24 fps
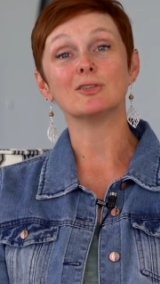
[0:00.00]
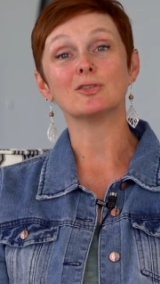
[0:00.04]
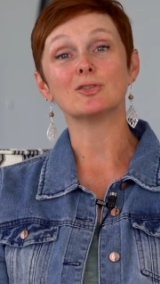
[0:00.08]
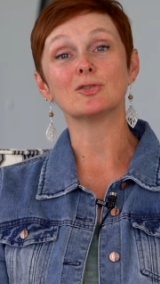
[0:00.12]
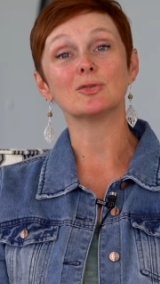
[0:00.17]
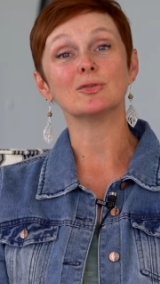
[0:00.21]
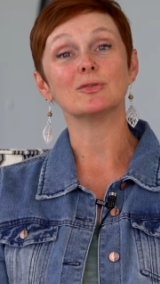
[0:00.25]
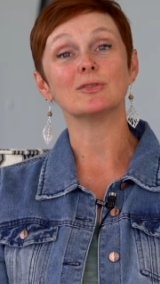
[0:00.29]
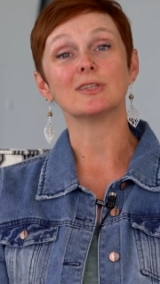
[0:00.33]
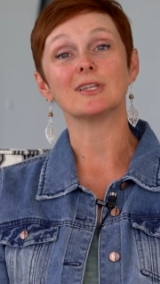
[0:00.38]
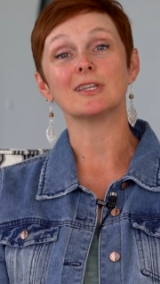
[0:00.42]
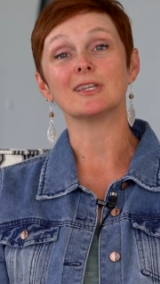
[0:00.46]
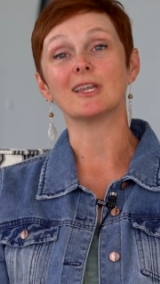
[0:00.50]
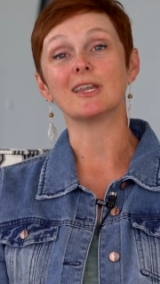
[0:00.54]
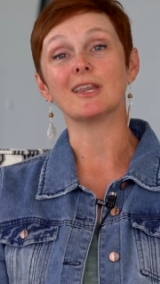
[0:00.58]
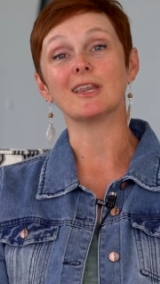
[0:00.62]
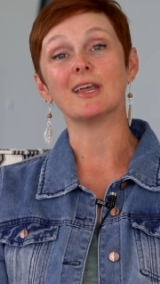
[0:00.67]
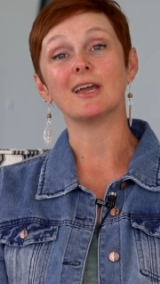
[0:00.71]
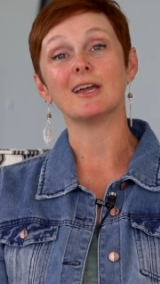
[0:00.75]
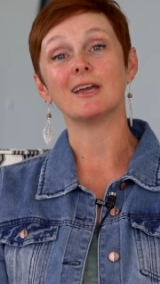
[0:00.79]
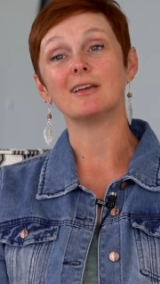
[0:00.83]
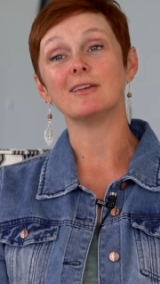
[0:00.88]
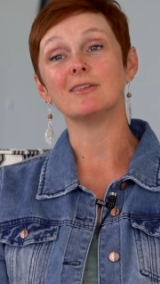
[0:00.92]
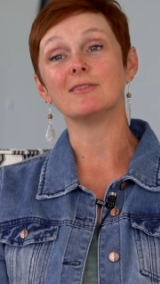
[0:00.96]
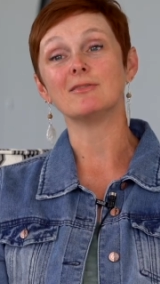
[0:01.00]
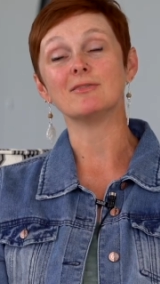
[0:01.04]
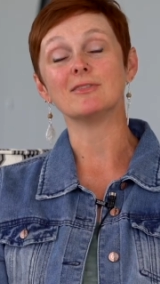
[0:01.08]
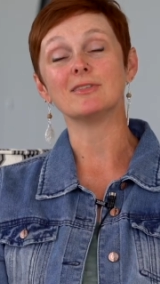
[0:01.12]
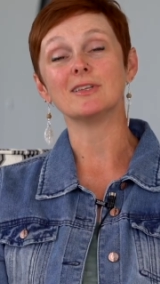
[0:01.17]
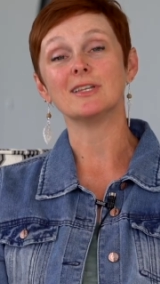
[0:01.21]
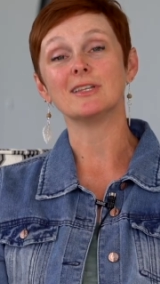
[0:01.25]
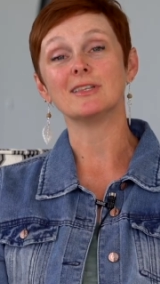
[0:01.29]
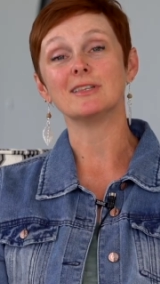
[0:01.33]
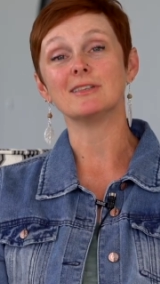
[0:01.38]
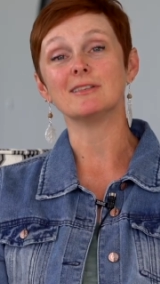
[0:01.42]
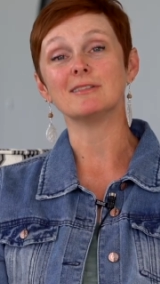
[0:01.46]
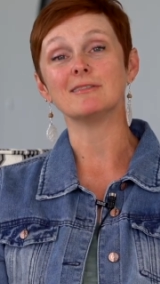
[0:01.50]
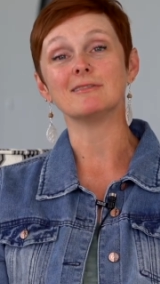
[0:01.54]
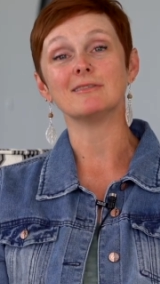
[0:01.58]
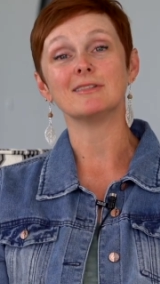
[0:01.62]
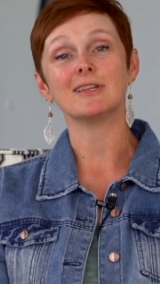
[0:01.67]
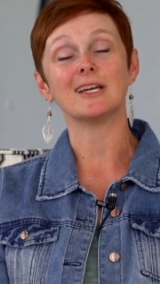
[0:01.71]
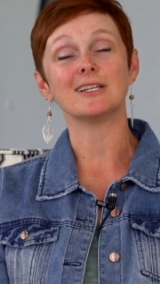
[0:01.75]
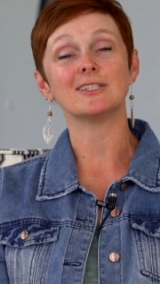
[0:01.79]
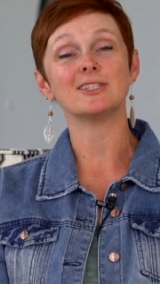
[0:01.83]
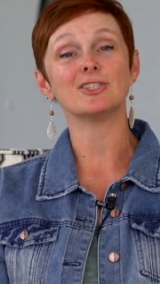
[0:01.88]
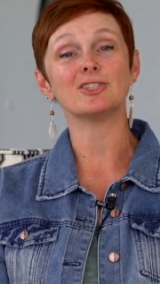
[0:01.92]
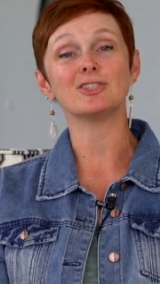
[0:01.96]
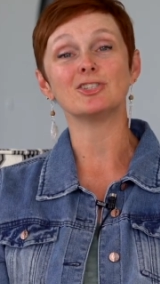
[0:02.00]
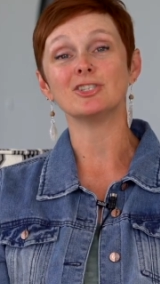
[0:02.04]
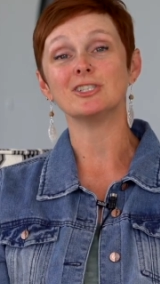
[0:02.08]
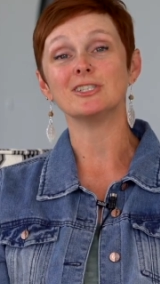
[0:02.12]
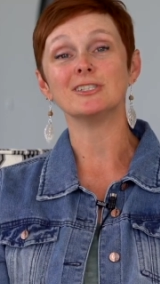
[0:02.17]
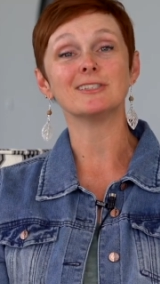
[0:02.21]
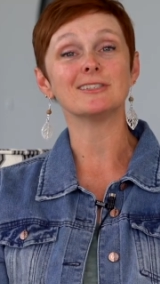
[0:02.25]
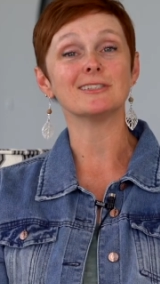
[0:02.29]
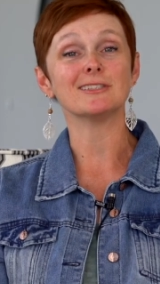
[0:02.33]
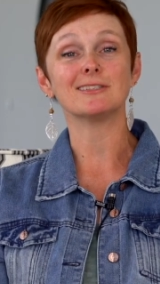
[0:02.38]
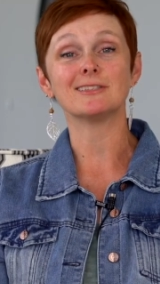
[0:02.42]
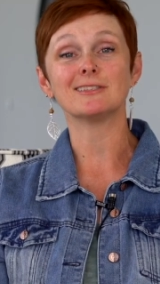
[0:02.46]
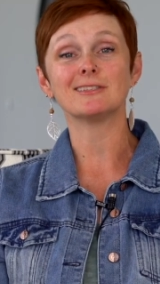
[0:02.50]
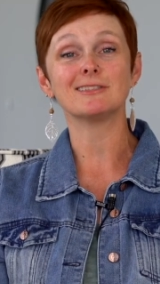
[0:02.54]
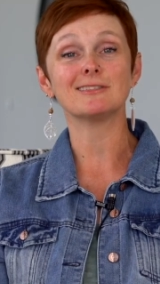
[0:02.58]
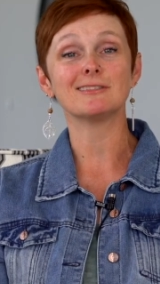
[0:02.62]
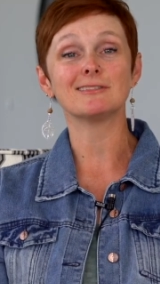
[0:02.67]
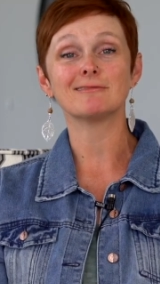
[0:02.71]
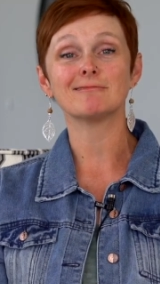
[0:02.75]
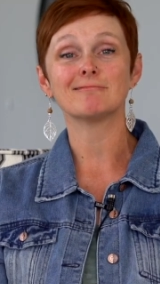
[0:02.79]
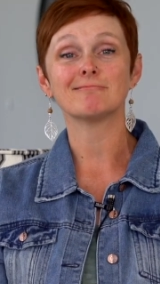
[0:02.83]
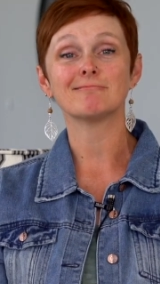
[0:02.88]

the truth, and the life, and that's Jesus.